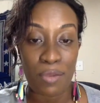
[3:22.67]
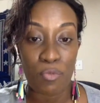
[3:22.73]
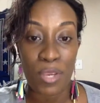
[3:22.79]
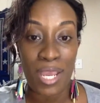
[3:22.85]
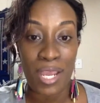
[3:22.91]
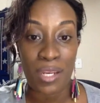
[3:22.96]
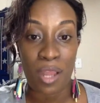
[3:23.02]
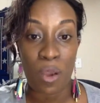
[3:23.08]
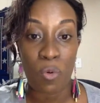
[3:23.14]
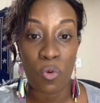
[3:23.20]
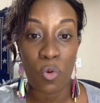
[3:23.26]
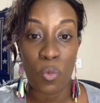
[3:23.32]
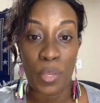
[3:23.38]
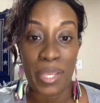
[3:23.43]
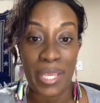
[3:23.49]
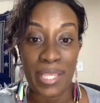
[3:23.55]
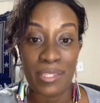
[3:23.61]
We are now
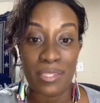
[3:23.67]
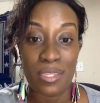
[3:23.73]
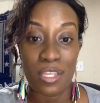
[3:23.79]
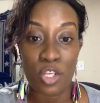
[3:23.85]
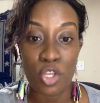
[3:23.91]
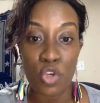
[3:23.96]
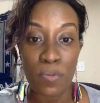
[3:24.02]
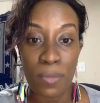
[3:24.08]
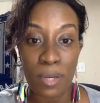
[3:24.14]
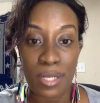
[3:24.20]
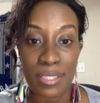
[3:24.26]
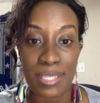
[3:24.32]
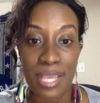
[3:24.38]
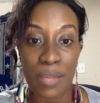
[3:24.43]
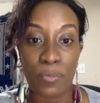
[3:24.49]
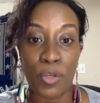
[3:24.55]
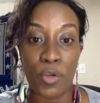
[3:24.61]
going into the new
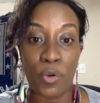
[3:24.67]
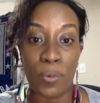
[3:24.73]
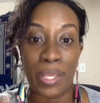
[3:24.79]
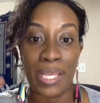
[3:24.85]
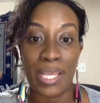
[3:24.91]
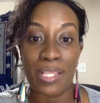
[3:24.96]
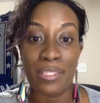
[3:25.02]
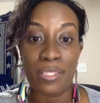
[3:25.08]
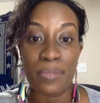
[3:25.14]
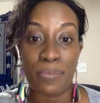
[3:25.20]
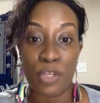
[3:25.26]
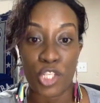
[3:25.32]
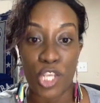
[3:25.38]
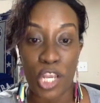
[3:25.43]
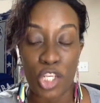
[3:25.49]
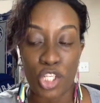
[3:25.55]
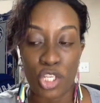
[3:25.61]
month and we're going into
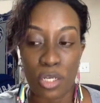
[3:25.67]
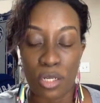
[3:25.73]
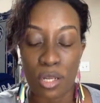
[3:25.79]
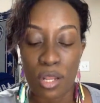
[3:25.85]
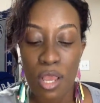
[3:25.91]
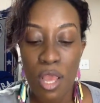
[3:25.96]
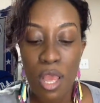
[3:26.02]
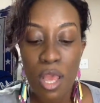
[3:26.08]
projection.